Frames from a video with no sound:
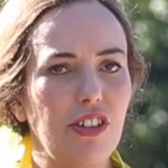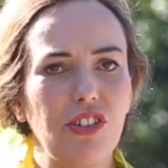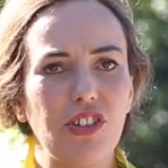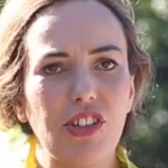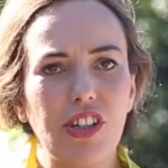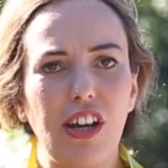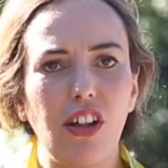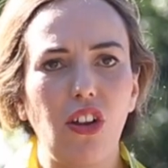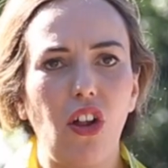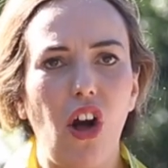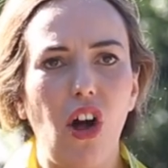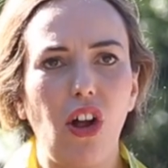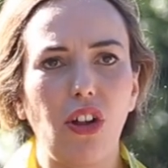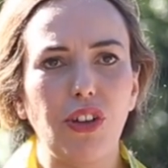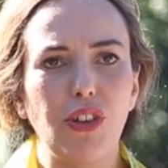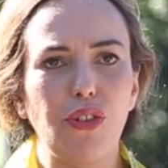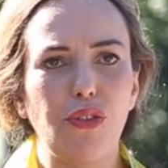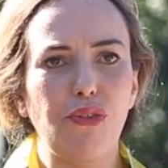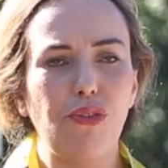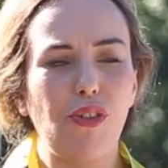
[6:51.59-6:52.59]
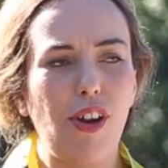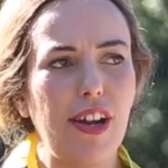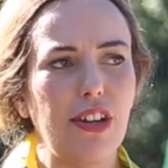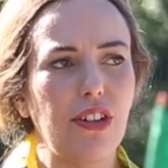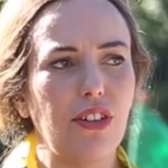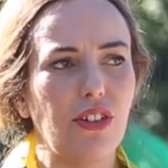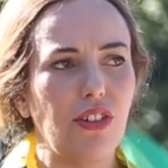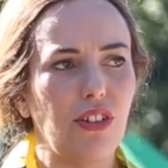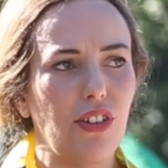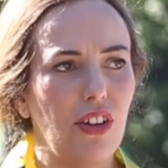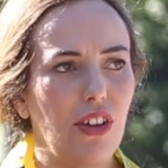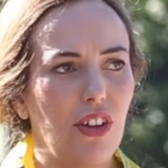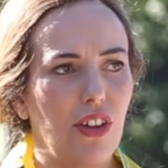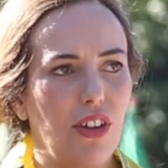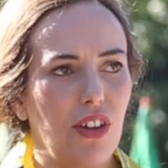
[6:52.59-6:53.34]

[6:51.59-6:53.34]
You tell all your friends,